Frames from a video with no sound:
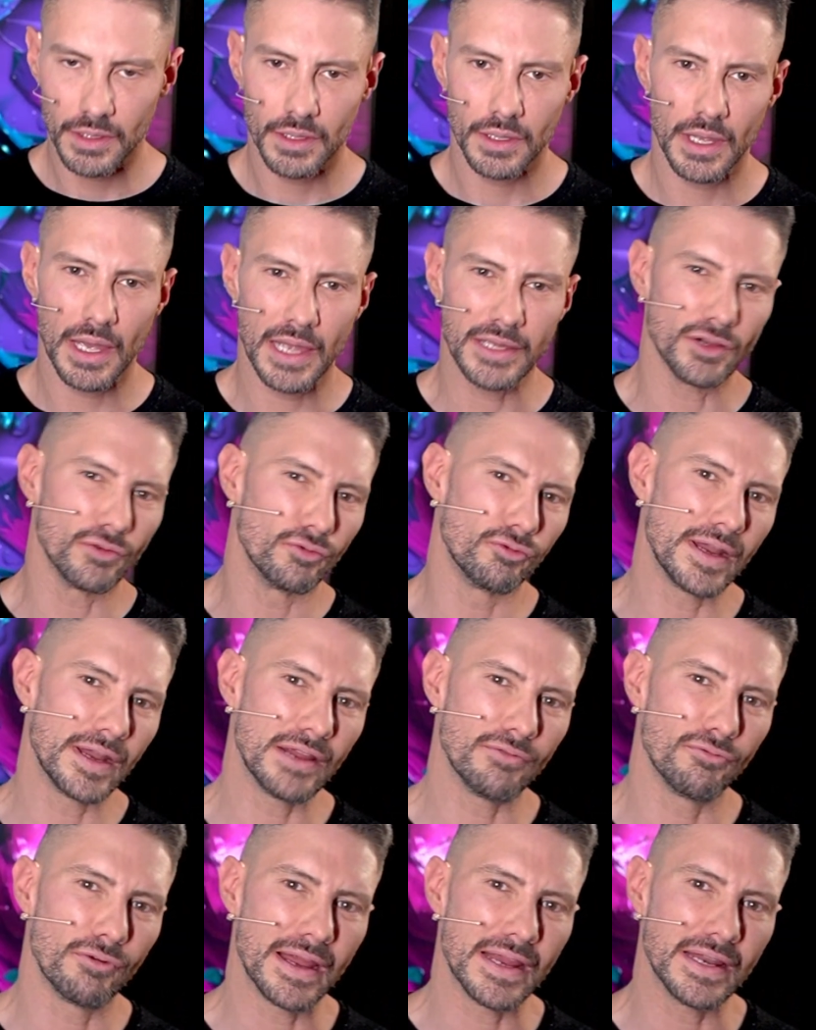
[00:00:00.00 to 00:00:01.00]
Are you
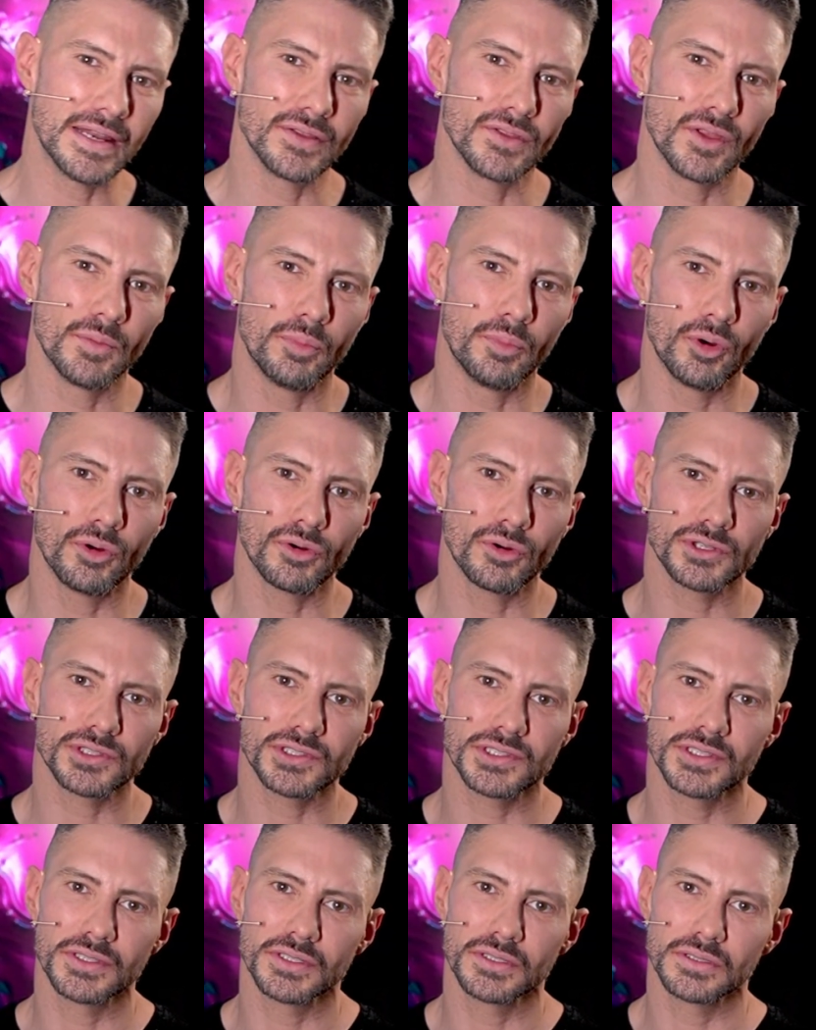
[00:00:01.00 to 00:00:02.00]
rereading the
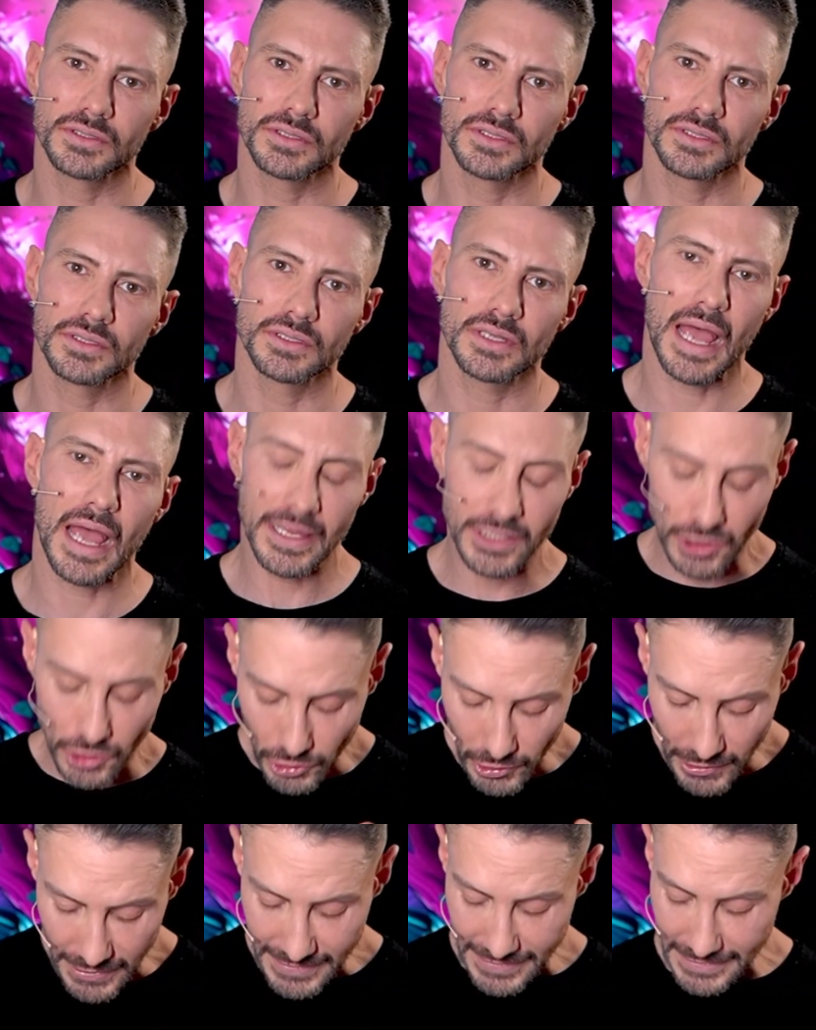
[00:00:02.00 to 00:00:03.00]
books? Are you
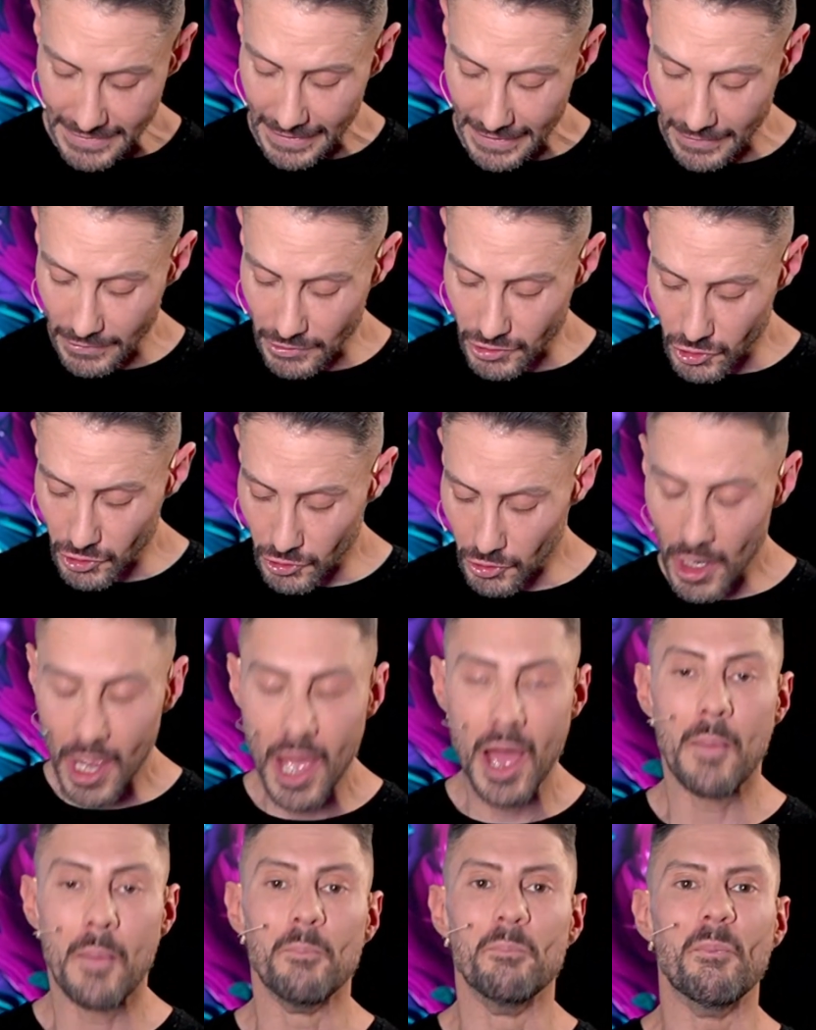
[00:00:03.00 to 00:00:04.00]
listening to
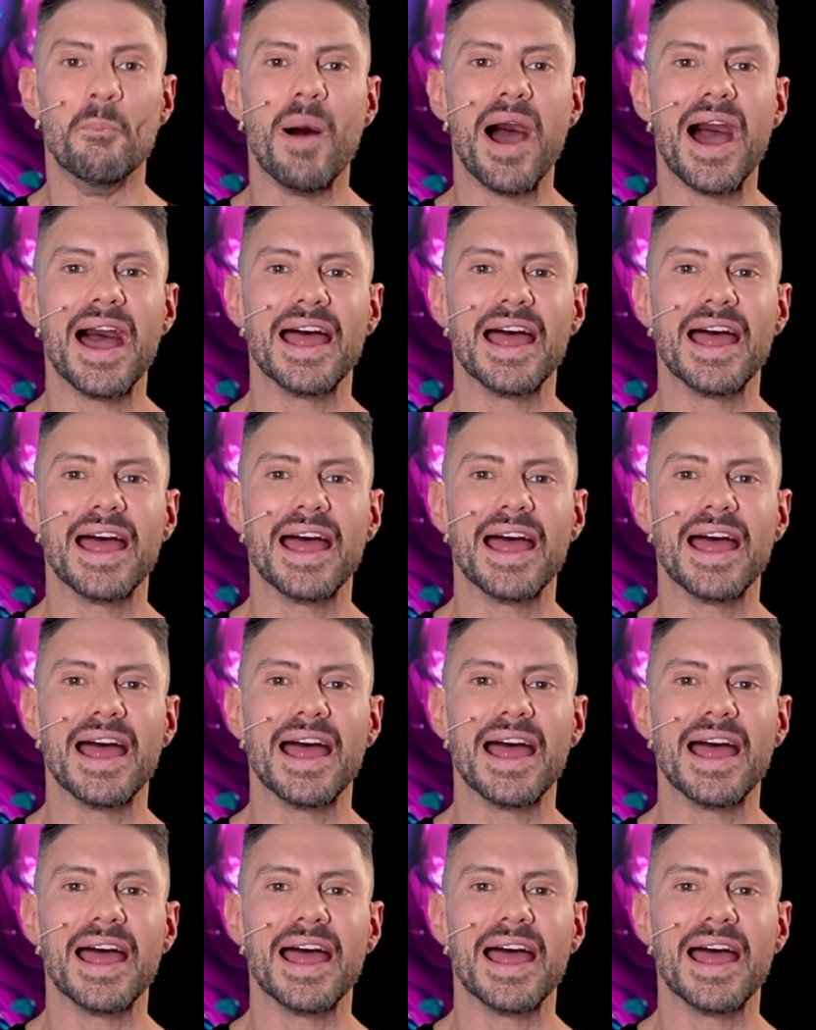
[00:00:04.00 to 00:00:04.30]
my